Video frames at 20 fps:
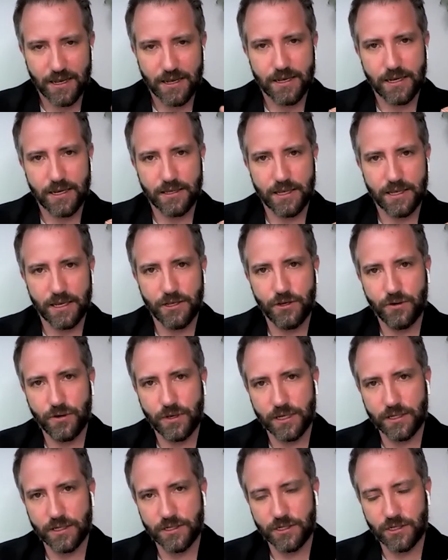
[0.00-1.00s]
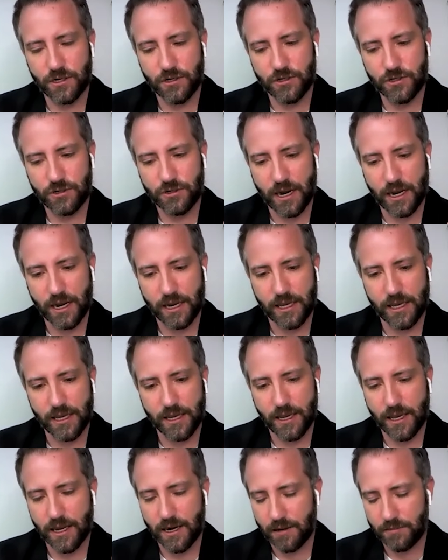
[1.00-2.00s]
And then you can start tracking,
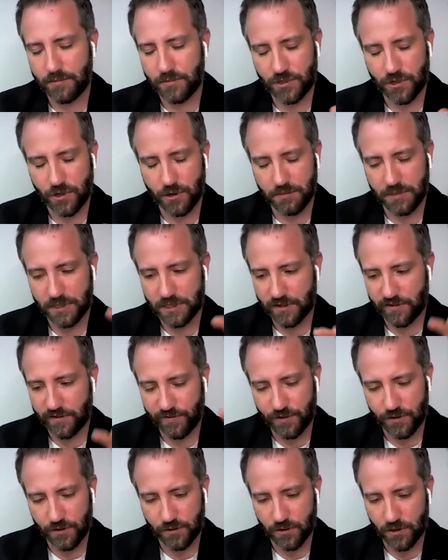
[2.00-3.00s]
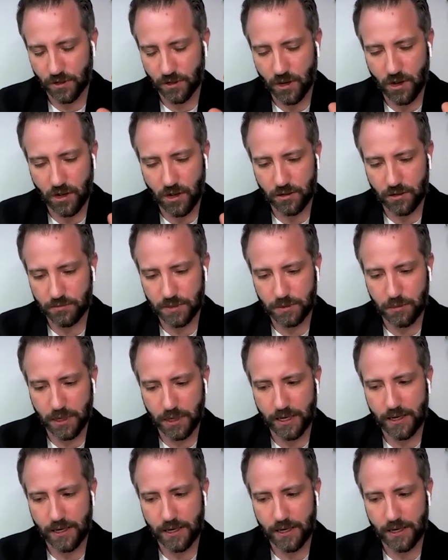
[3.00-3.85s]
and I'm sure I'll miss a few of the columns, but